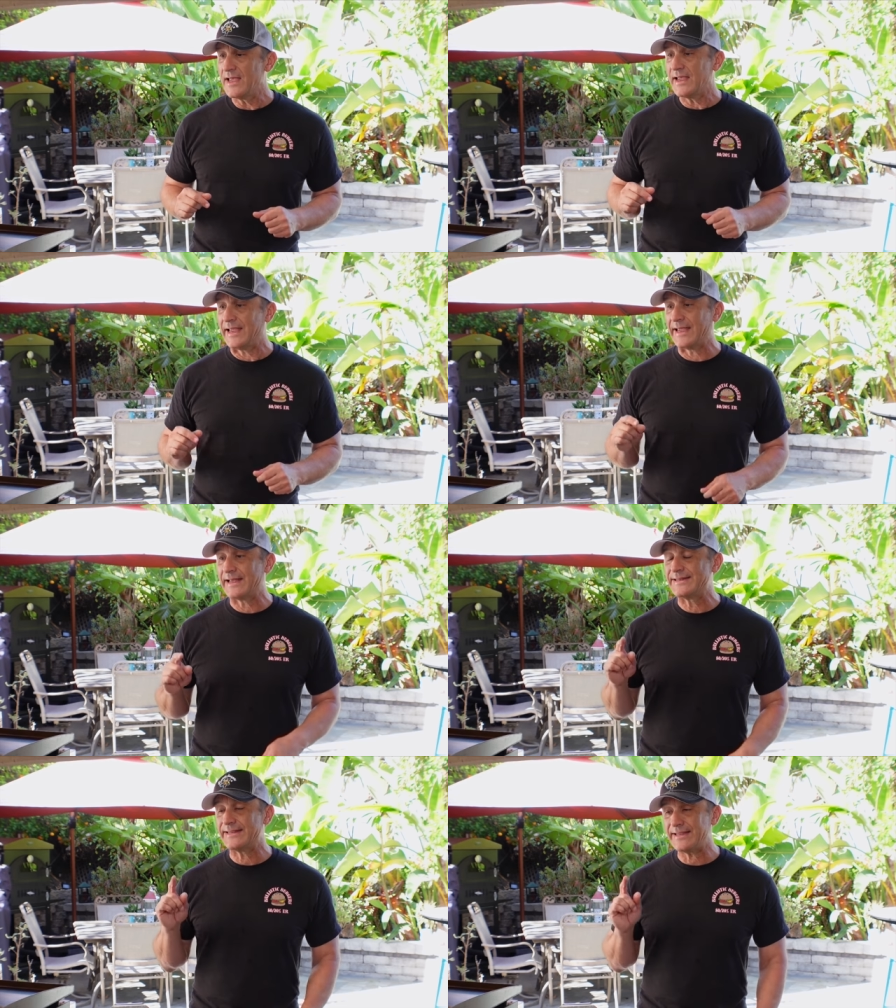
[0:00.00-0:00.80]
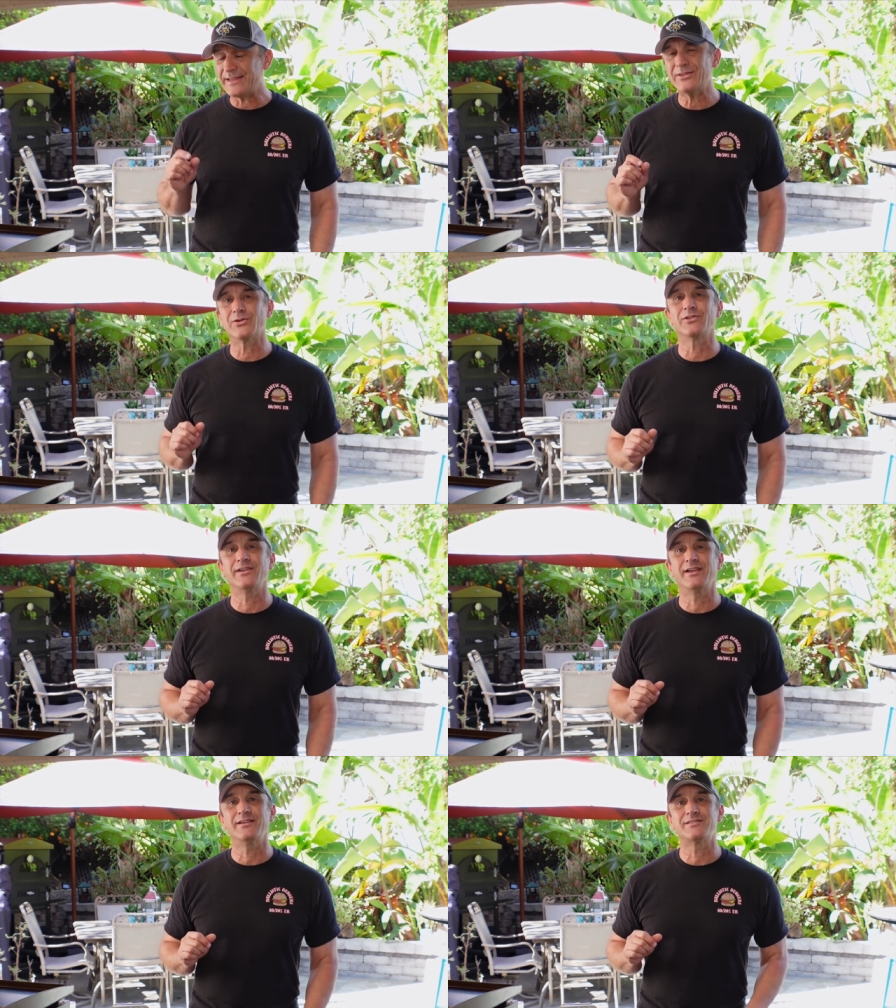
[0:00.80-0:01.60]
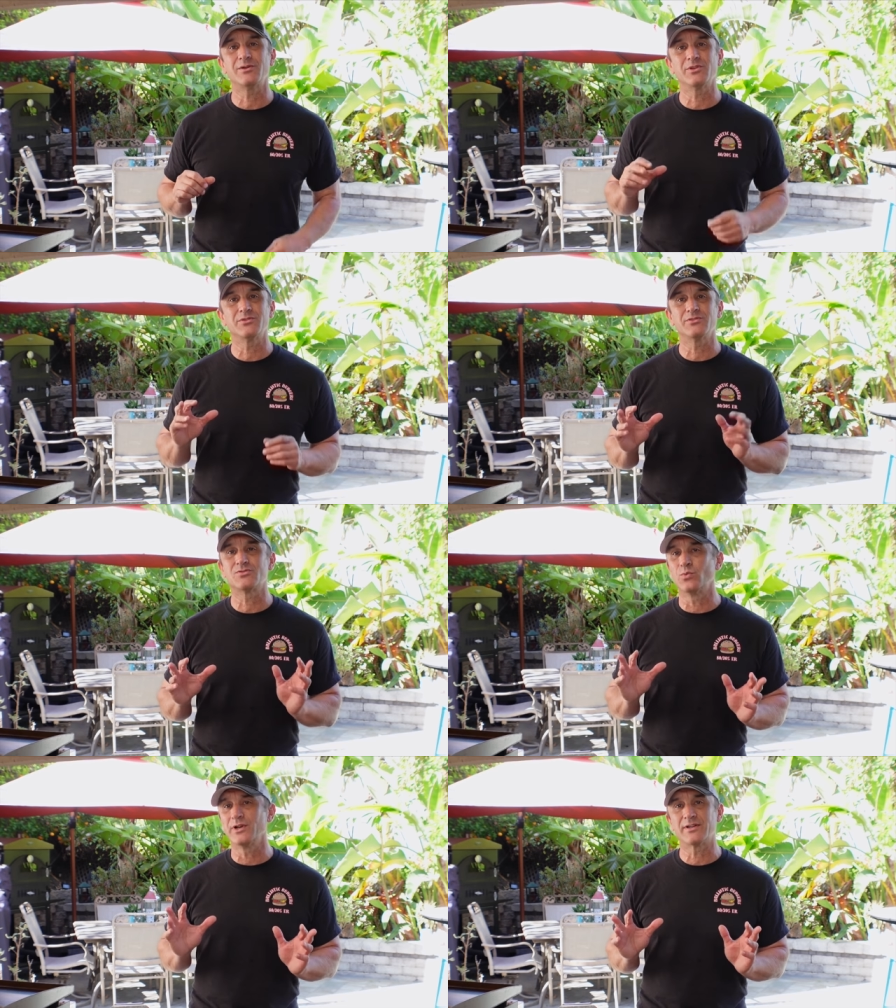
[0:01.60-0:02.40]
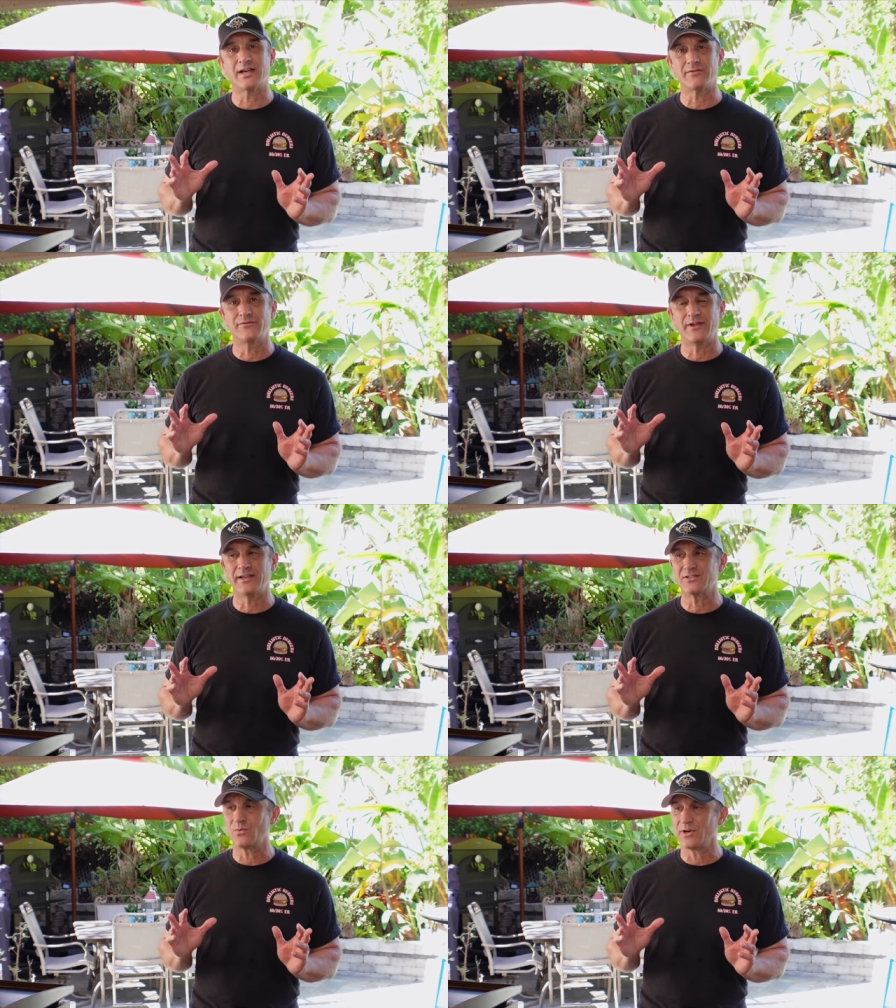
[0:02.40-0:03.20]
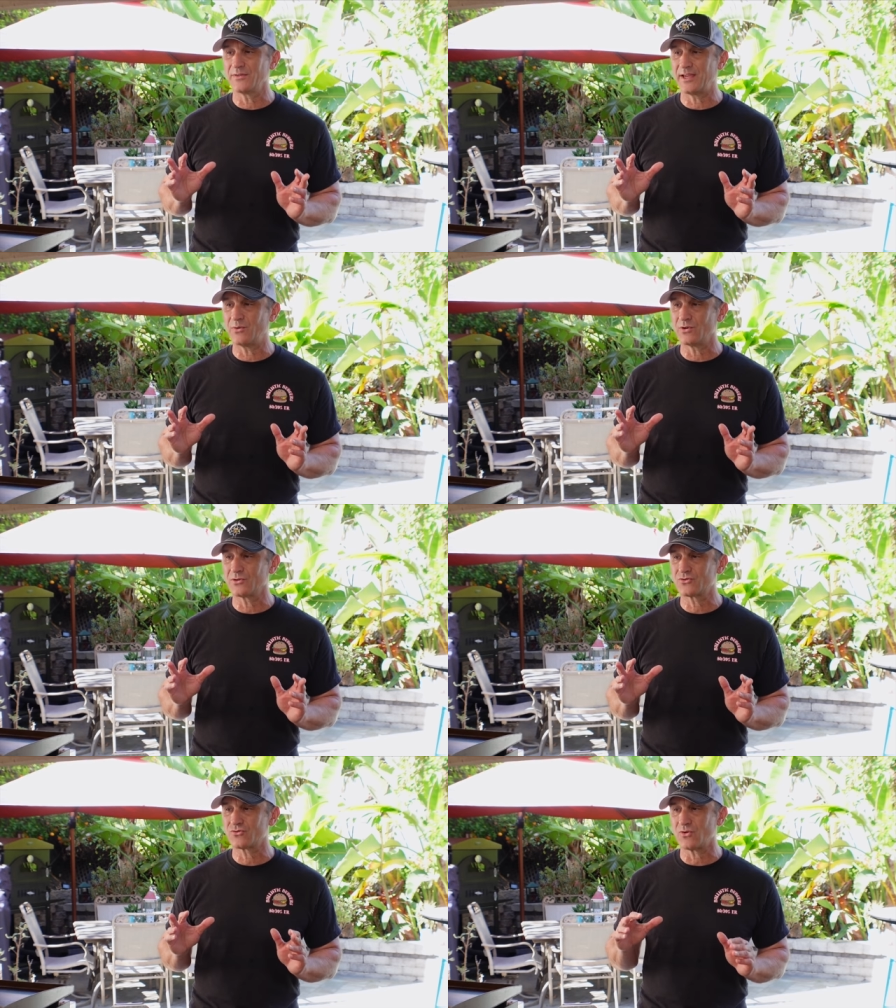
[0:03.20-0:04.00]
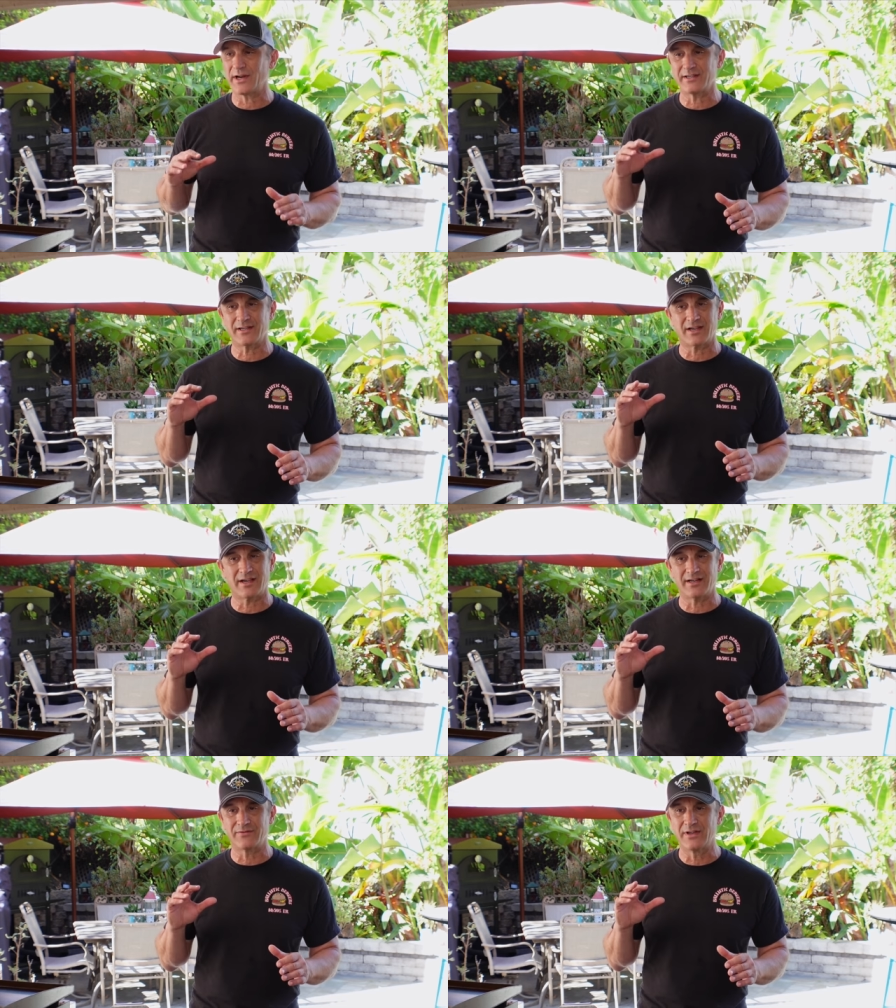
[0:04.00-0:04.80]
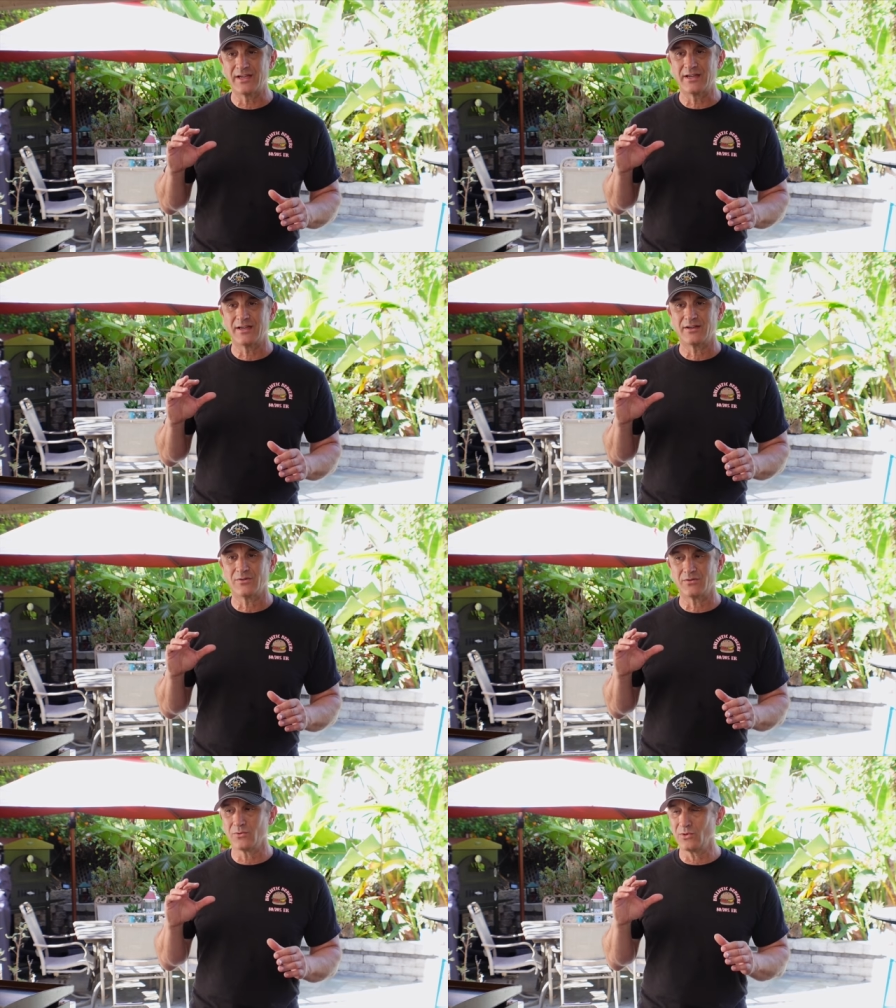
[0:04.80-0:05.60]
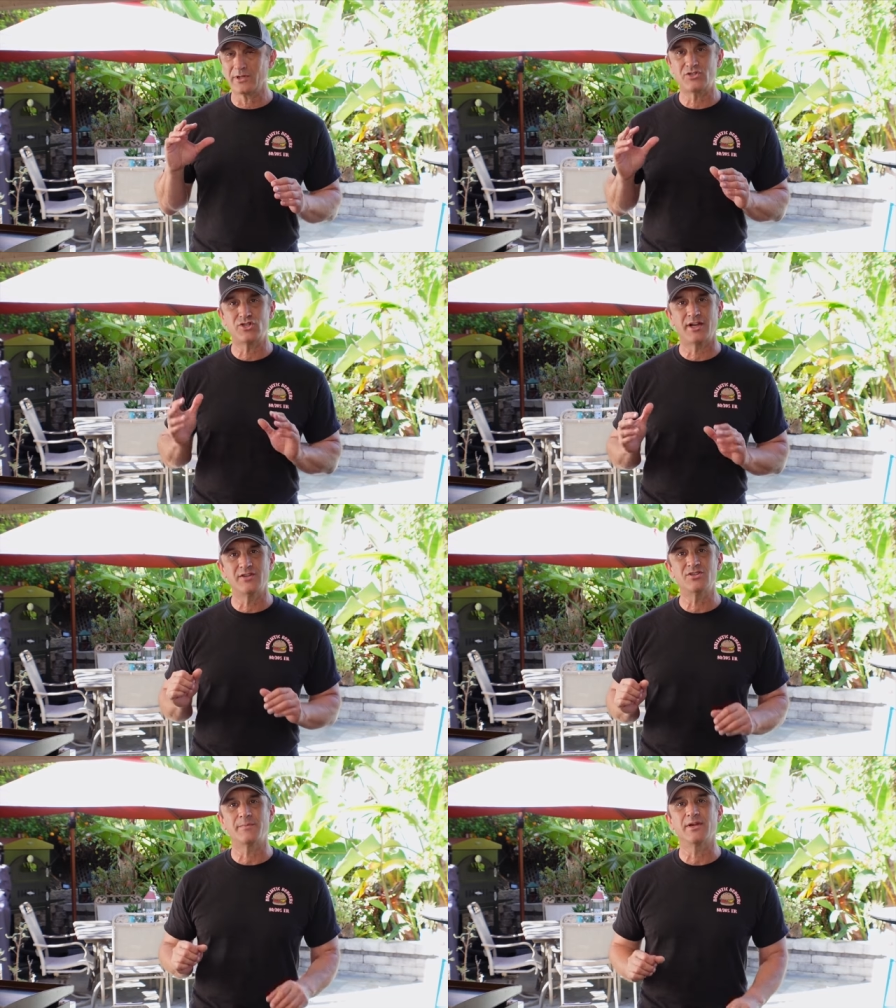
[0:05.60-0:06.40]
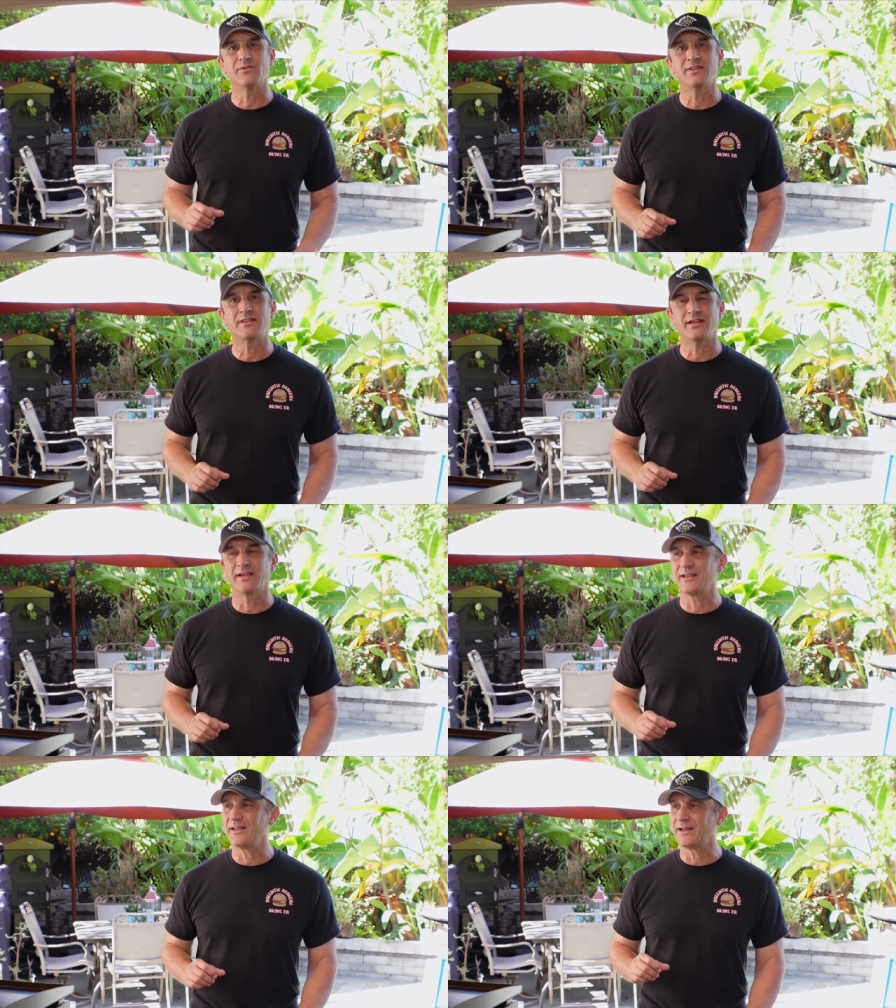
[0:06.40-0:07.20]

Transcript: And in the early 80s, they went through this weird kind of phase where they were trying to kind of really change up everything.